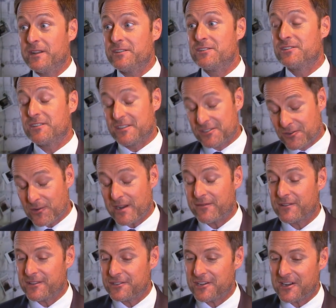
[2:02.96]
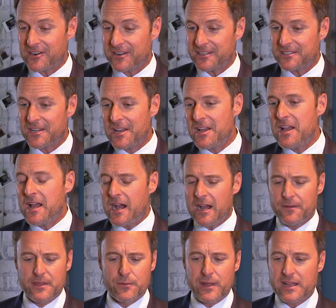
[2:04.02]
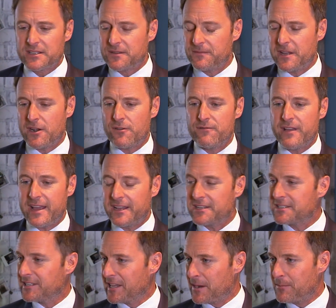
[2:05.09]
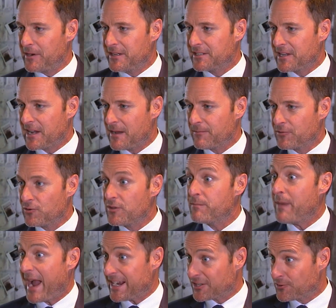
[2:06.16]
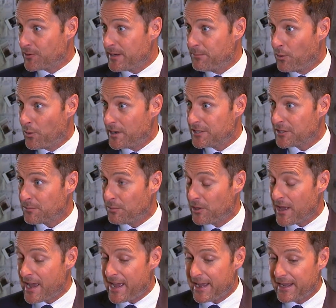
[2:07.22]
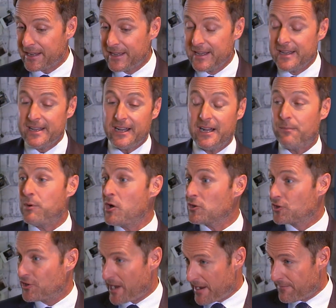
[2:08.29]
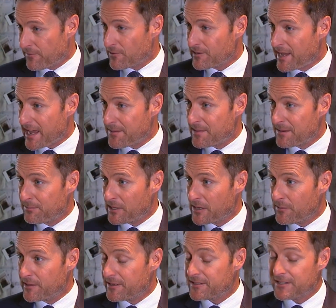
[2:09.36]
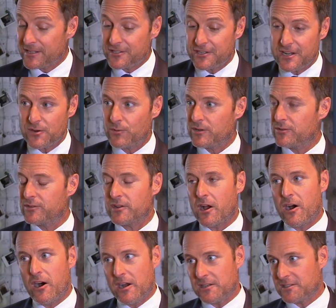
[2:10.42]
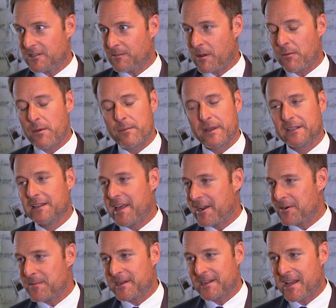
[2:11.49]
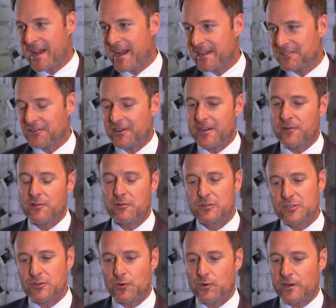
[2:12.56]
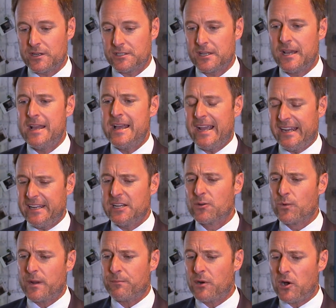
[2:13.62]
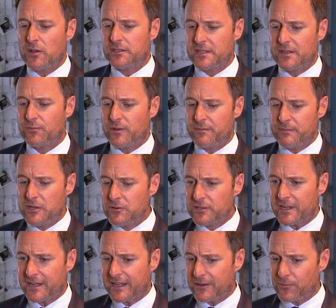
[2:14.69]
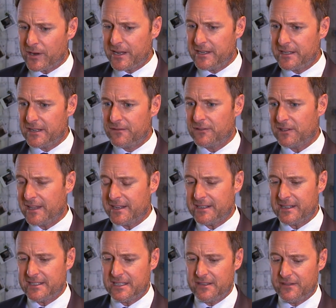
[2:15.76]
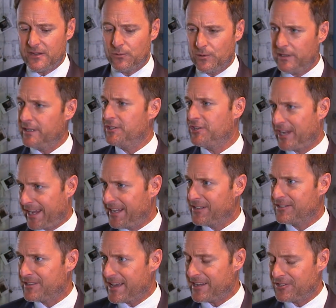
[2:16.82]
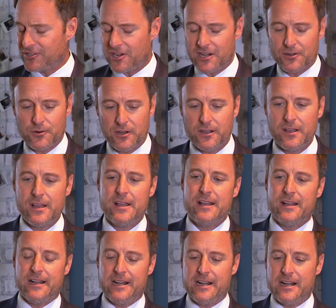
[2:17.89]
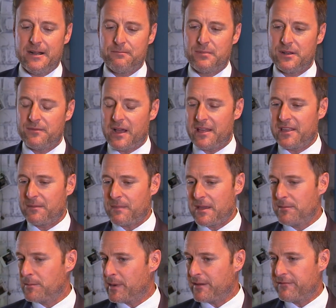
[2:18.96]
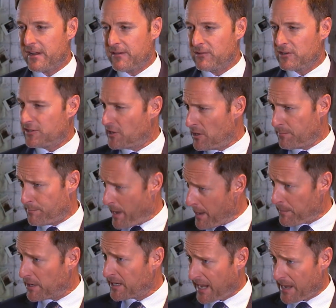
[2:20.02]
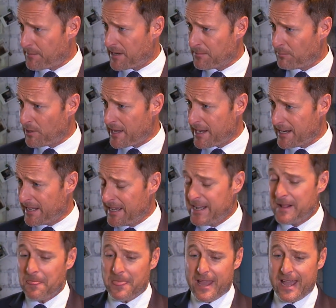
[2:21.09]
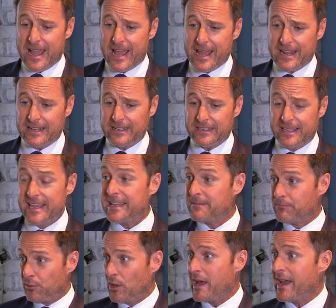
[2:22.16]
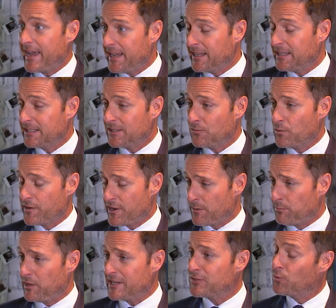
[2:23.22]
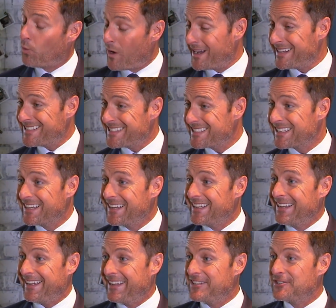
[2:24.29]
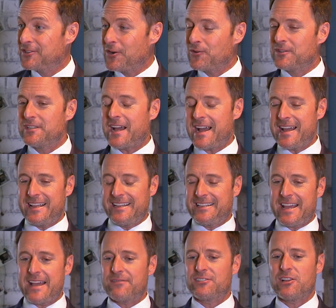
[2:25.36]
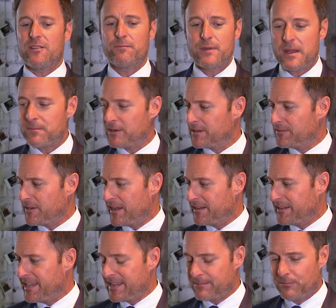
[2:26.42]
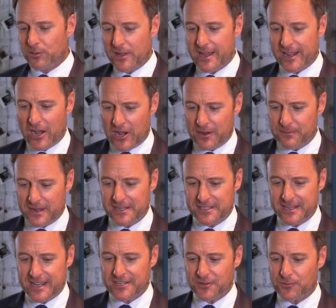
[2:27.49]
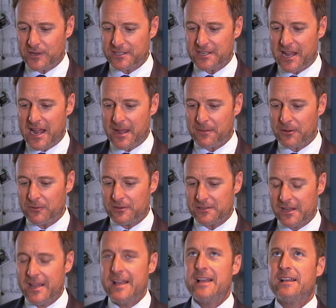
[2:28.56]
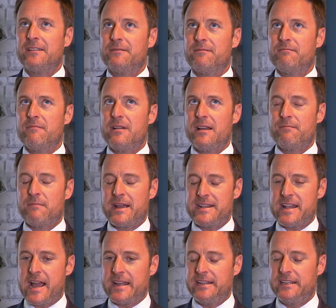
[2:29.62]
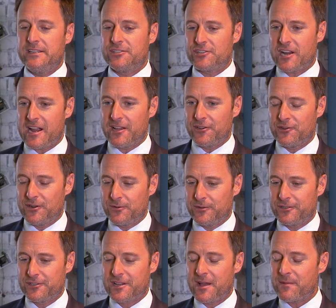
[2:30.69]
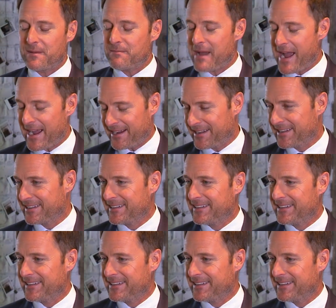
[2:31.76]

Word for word: which is great for the charities. Uh, then we had some, you know, Vegas celebrities come through. The Backstreet Boys are playing. Uh, Paul Shaffer came in and played with us this year, which was awesome. I'm a big Letterman guy, so to hear those stories and to hear what Paul did with music and what he did for late night TV really changed that genre. Um, but I think maybe my favorite, Salt and Pepa, came in and played and Kid and Play were their plus ones. And so to, to have Salt and Pepa and, and Kid and Play on my stage at one time, it was my 90s childhood was just coming back.